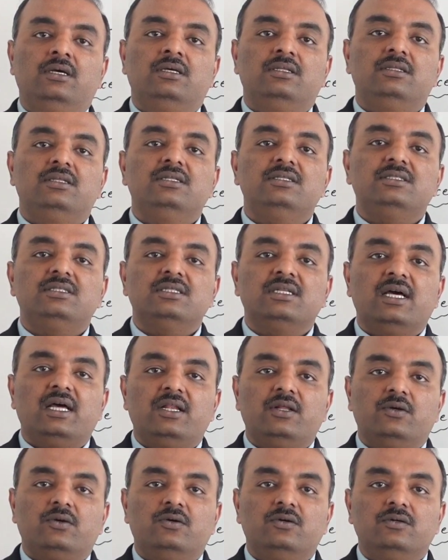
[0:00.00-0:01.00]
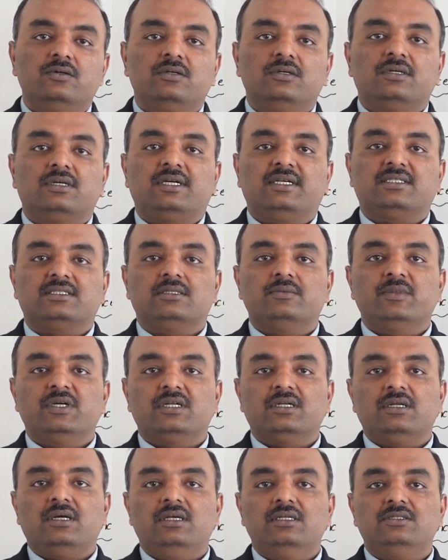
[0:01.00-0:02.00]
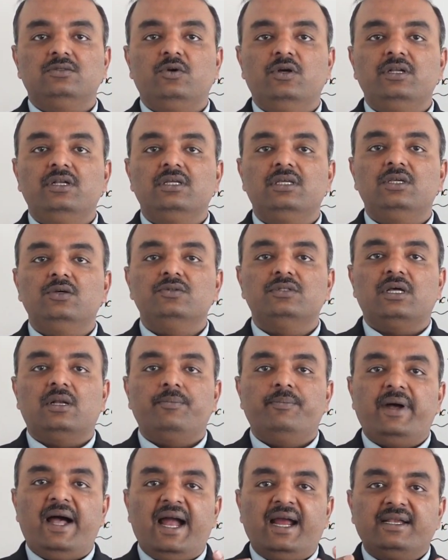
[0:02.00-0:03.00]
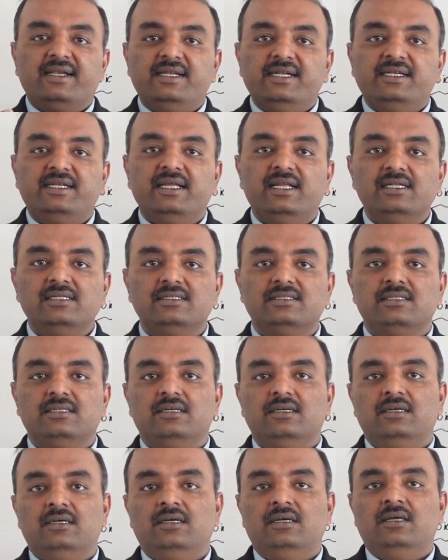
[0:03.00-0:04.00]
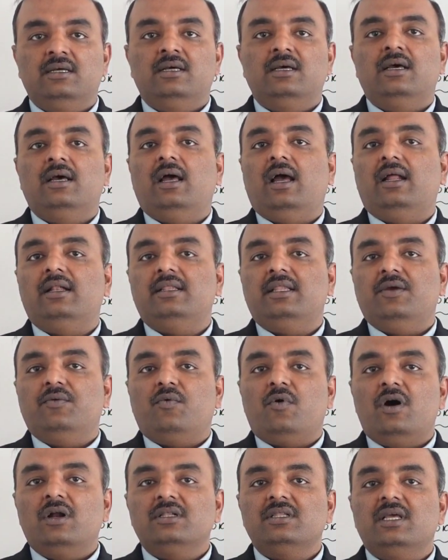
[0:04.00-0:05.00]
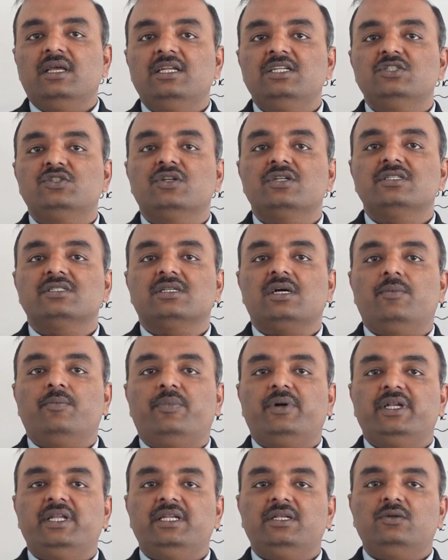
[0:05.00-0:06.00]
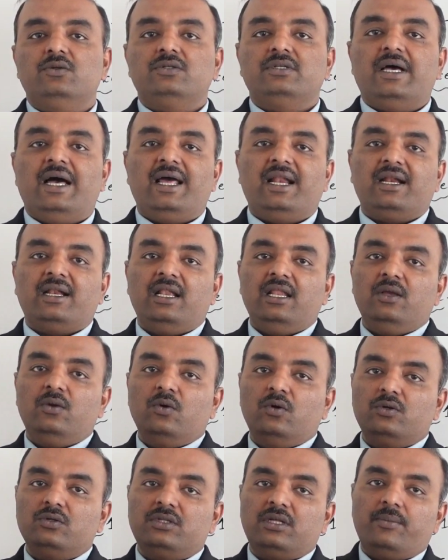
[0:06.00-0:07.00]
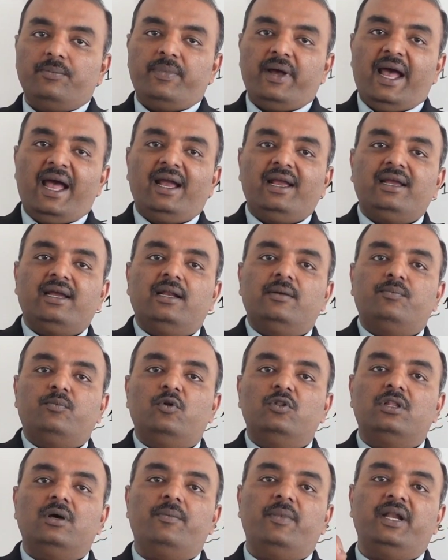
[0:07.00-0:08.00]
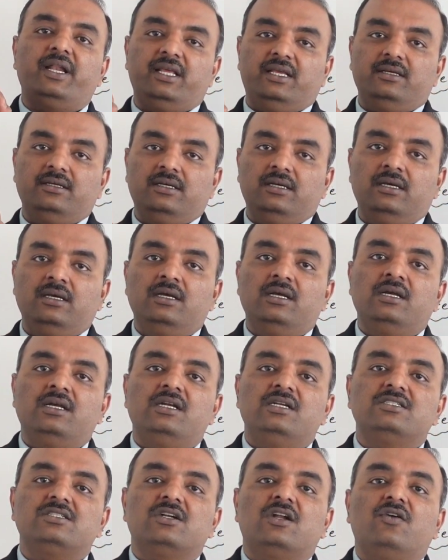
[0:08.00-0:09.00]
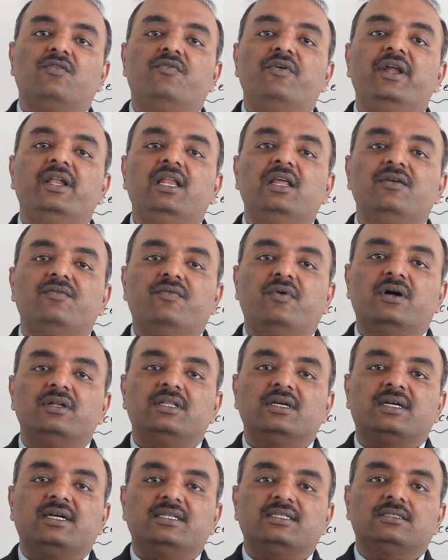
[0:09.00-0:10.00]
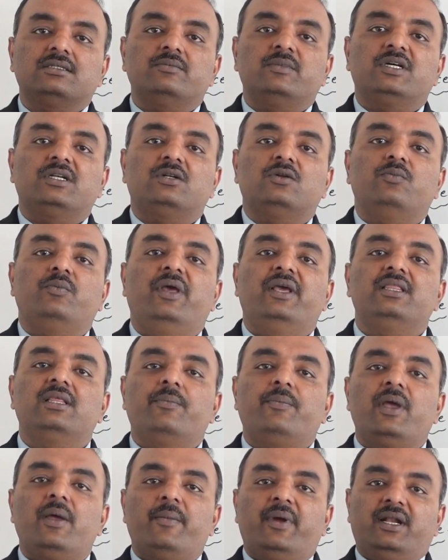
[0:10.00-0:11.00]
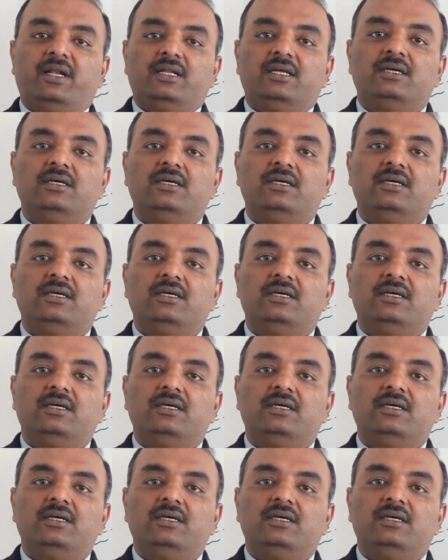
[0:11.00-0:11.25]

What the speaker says: This scenario, customer is going to give their bank details and they want the insurance company to directly go to their bank and pull the money instead of waiting for the customer to make the payment.